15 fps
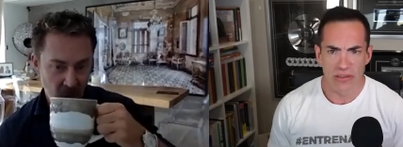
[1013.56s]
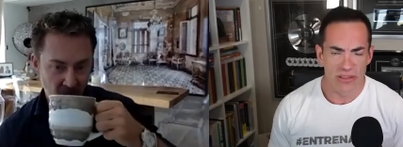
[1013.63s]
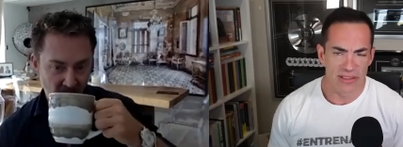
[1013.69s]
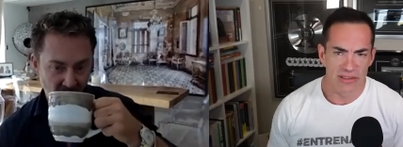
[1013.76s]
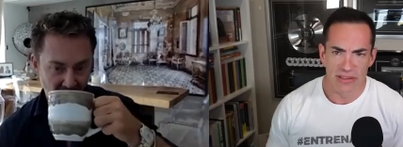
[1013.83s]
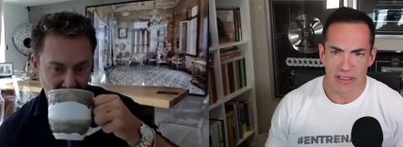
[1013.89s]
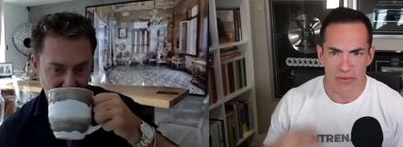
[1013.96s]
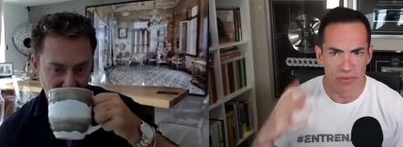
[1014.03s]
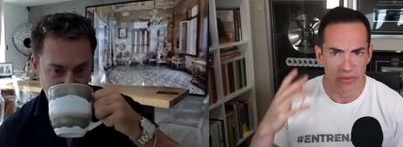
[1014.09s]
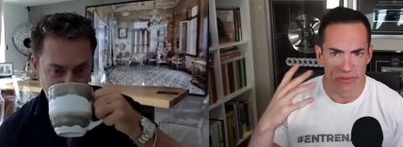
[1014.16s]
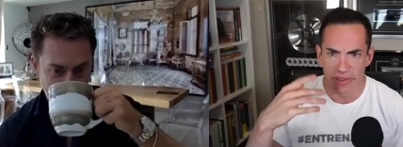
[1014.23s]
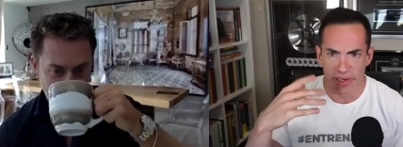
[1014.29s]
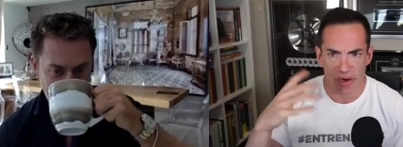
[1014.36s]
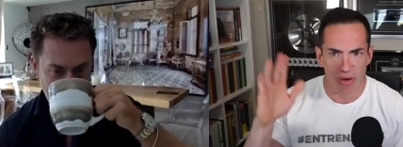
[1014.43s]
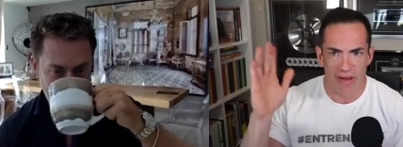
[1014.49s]
Speaker 1: since it was,
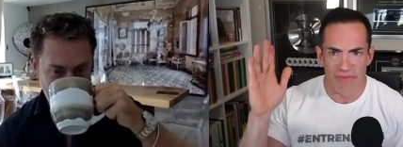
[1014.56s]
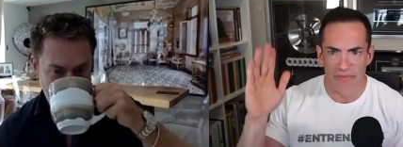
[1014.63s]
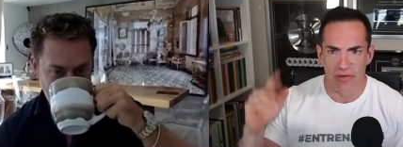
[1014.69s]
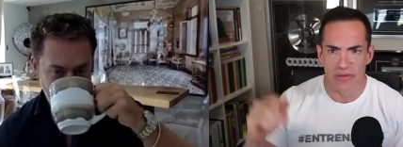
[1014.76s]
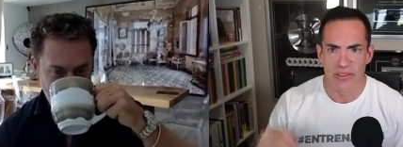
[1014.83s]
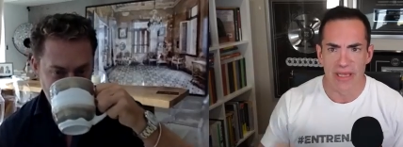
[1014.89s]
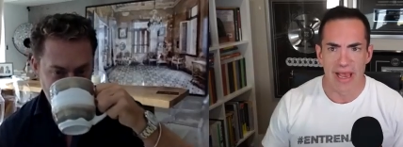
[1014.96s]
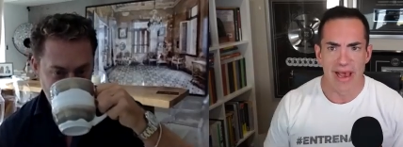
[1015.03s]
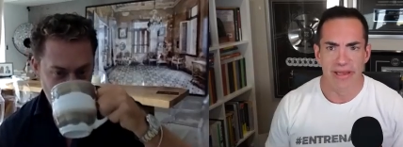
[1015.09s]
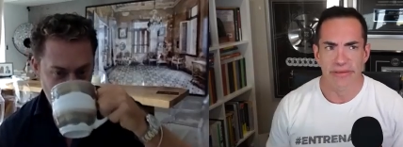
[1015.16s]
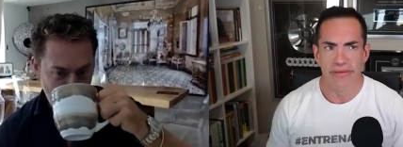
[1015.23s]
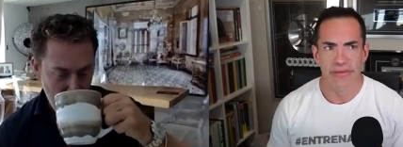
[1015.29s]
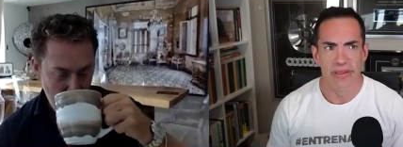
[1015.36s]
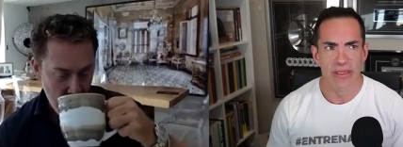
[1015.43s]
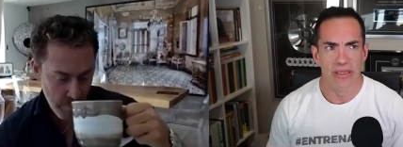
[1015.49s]
you know, I first
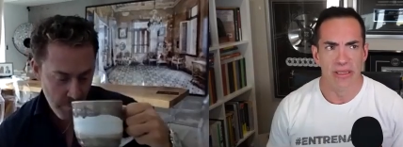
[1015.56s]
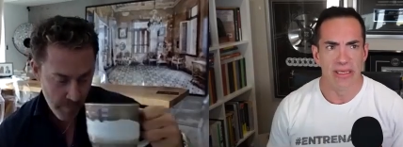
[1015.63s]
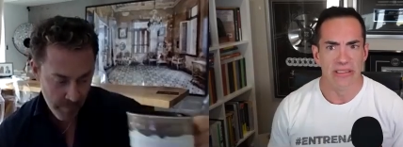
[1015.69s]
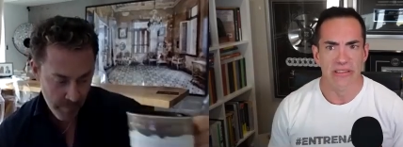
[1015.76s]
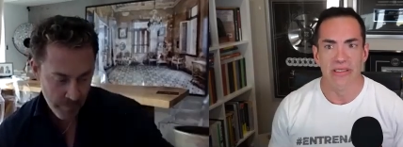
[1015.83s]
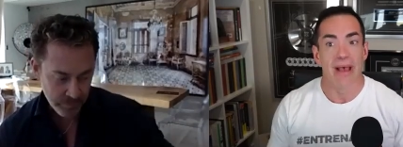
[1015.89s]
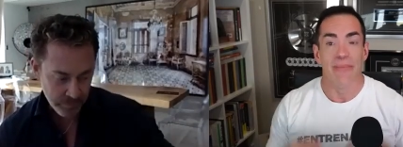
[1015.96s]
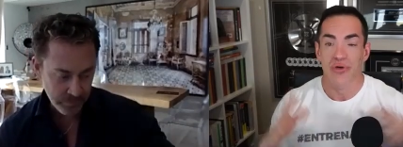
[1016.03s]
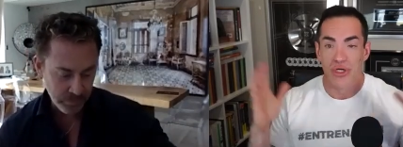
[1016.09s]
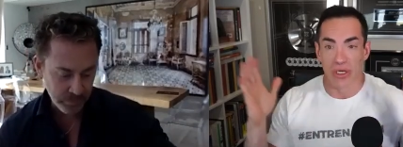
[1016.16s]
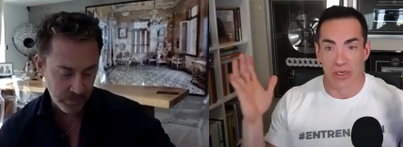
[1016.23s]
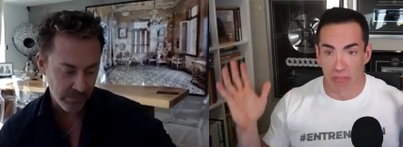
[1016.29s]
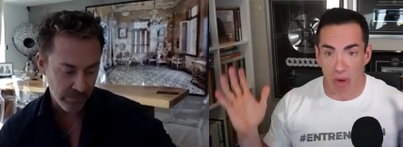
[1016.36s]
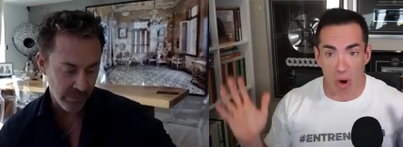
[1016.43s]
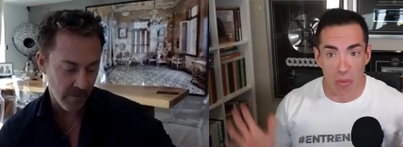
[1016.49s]
had the, the
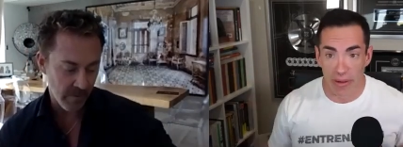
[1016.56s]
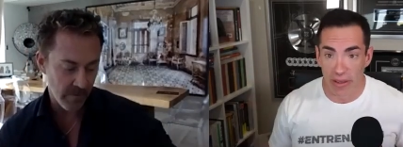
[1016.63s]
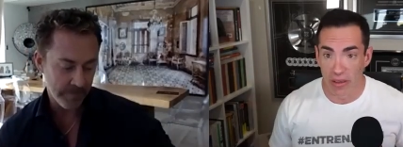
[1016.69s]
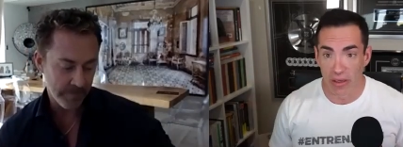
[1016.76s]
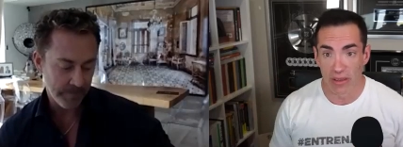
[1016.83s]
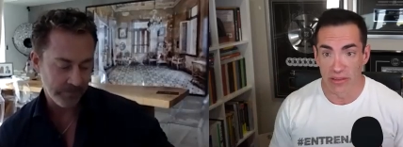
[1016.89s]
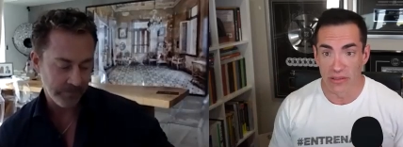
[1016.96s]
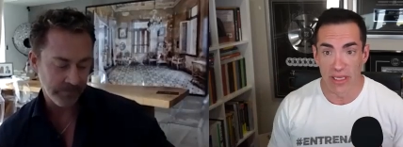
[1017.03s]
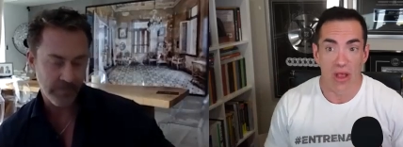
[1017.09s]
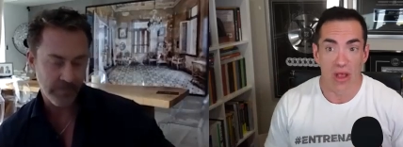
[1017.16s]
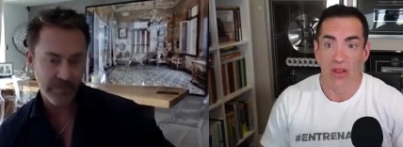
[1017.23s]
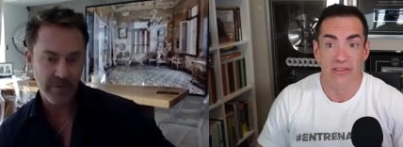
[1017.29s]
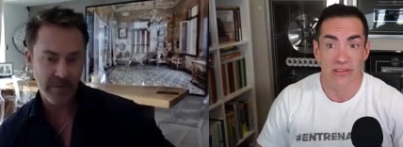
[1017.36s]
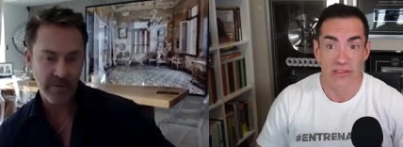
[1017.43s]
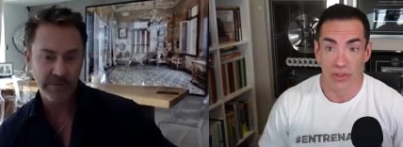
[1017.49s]
inception moment and said, oh,
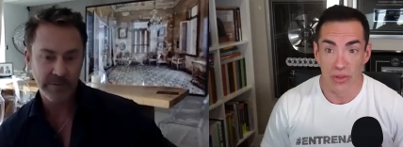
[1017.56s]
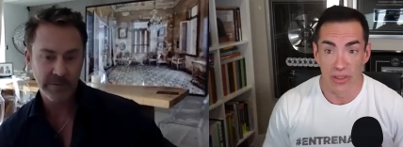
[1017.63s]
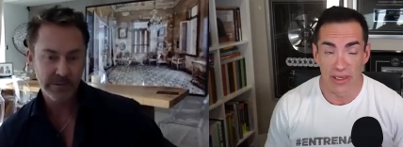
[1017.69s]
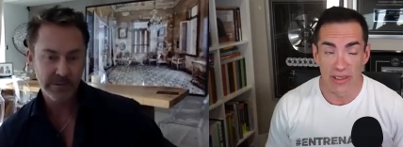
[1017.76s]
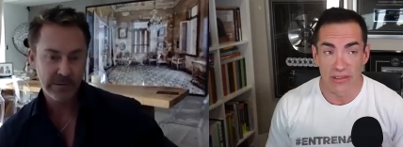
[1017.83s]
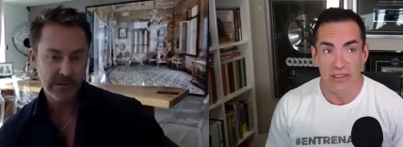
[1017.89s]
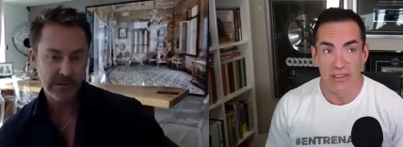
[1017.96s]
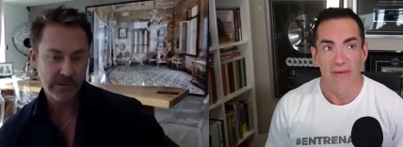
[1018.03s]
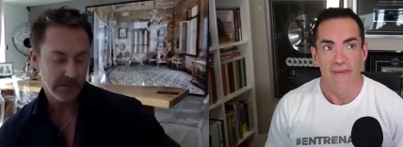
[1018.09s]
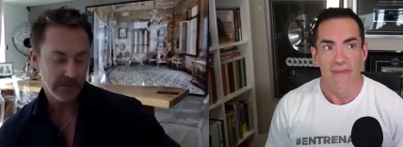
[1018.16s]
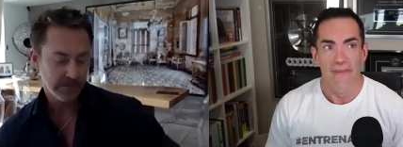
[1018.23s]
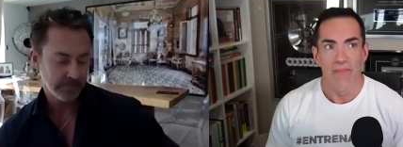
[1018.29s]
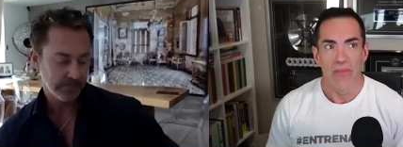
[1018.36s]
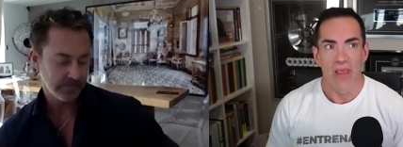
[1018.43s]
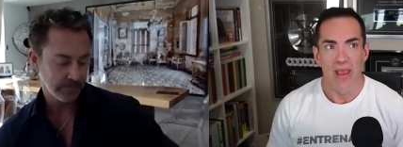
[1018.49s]
let's do this.
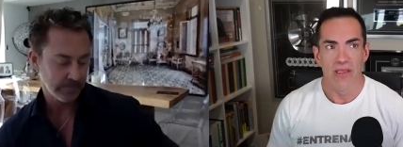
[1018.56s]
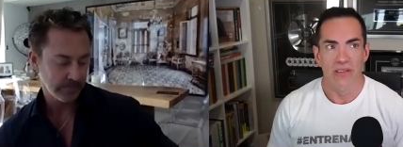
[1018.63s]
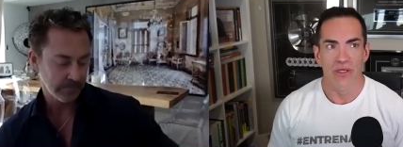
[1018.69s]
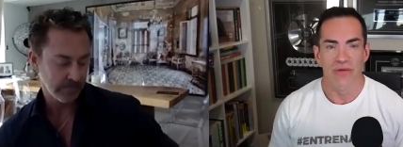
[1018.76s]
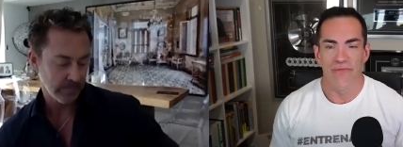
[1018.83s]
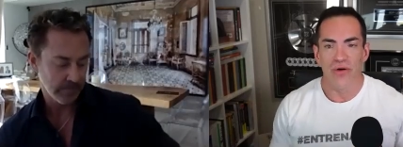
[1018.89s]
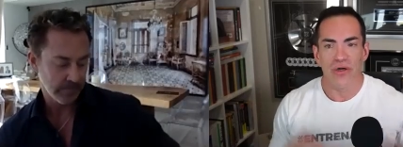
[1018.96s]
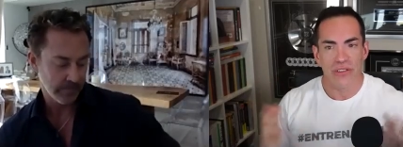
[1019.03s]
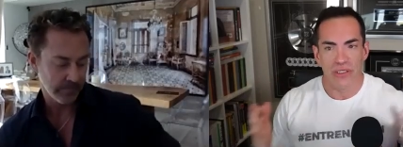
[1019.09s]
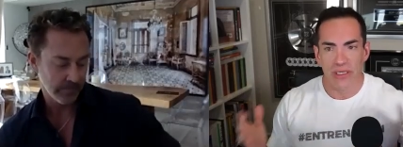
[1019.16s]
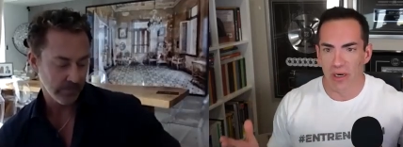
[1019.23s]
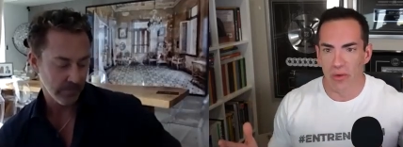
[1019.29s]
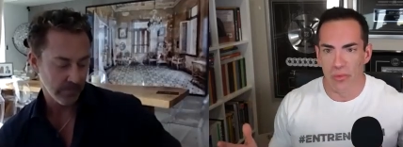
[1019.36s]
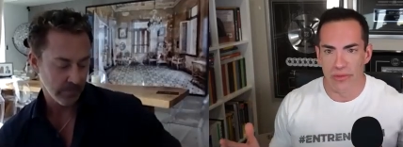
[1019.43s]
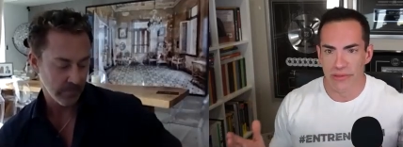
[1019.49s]
And so the first
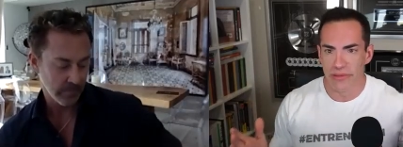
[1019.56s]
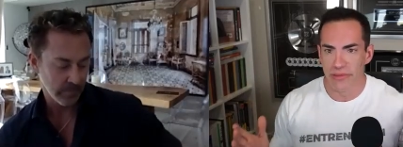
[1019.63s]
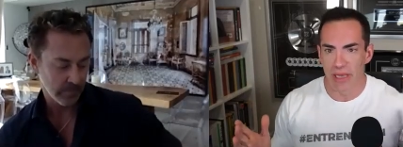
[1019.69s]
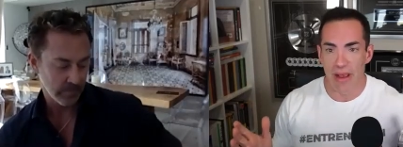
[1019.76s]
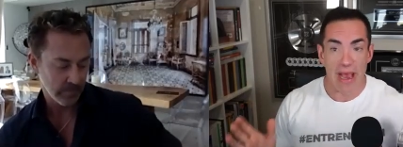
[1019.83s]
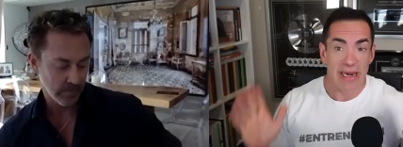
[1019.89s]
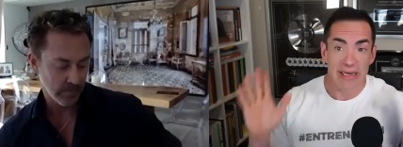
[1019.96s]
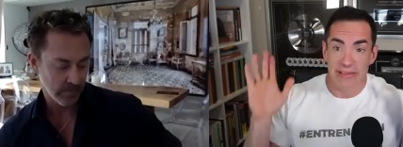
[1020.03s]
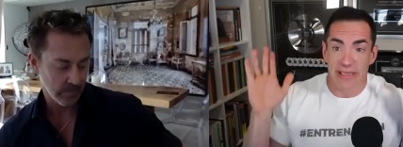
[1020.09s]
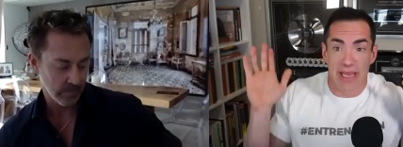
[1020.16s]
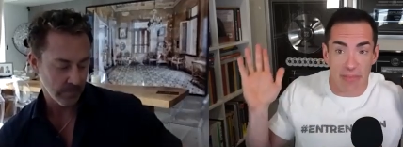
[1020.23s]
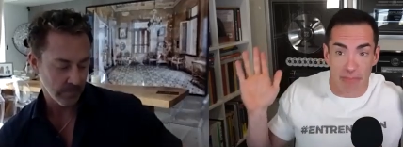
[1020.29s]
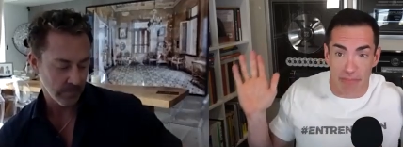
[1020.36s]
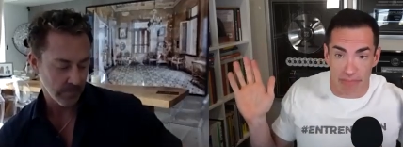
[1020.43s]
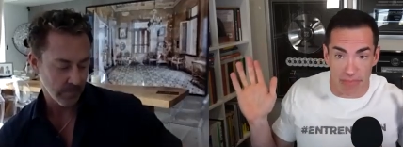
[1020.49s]
year was I, I didn't
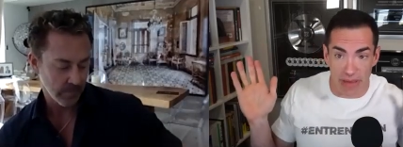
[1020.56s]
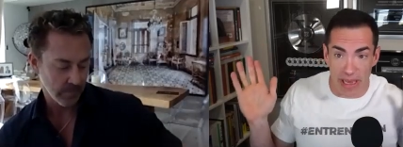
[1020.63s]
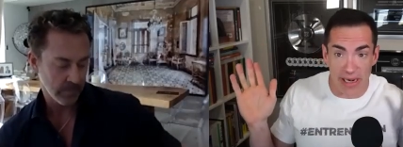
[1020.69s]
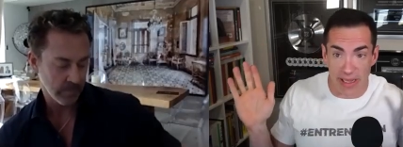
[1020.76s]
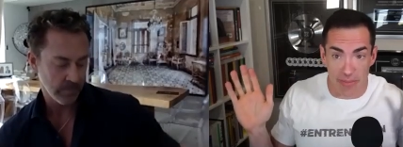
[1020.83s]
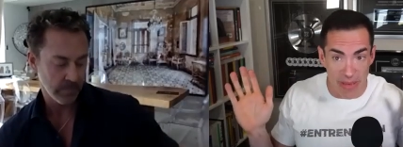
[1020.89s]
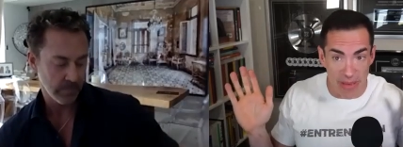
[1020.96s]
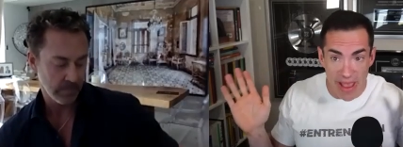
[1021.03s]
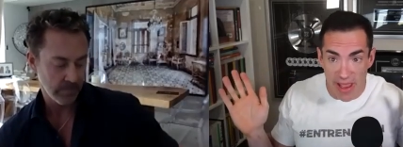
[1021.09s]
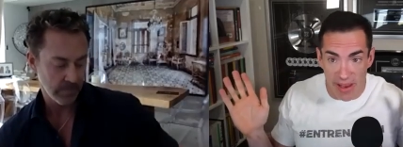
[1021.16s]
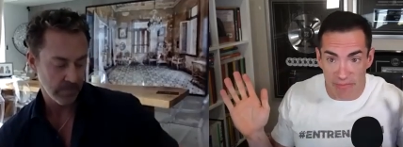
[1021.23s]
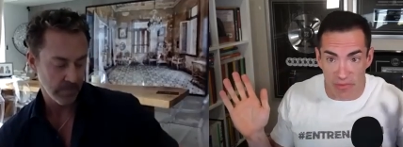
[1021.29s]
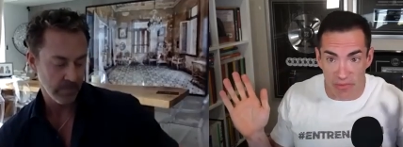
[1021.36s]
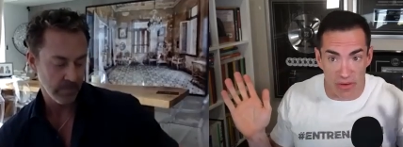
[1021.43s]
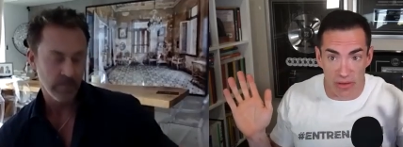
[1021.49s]
take I didn't get paid
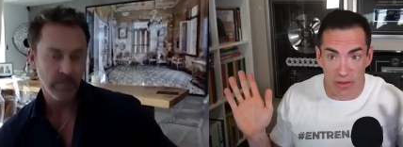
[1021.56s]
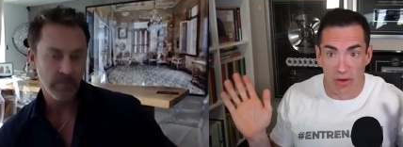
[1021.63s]
for